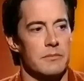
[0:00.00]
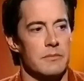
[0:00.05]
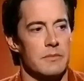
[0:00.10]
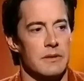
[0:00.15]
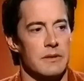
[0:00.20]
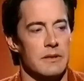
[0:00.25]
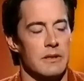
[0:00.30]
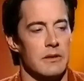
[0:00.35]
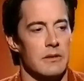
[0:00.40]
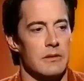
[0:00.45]
a
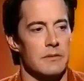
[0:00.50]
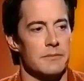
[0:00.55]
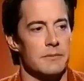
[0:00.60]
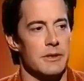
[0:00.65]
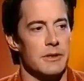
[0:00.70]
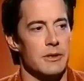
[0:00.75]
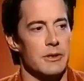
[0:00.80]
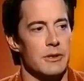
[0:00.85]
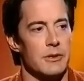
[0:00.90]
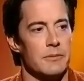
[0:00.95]
little,
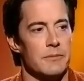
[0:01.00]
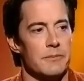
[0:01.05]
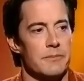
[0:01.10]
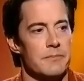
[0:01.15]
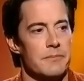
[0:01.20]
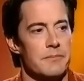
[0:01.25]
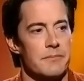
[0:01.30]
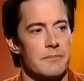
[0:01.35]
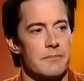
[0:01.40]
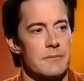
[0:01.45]
you know,
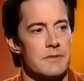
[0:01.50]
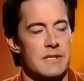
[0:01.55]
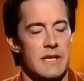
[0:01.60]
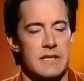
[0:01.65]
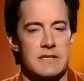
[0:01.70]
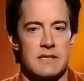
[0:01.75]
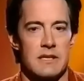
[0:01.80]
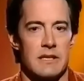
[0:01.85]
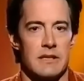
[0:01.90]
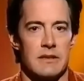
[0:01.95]

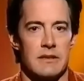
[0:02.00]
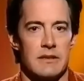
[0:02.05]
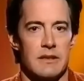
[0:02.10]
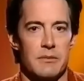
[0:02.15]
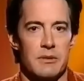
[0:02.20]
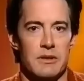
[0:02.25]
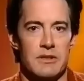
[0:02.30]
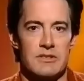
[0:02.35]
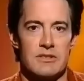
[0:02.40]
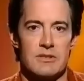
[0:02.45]
sex kitten. I mean, she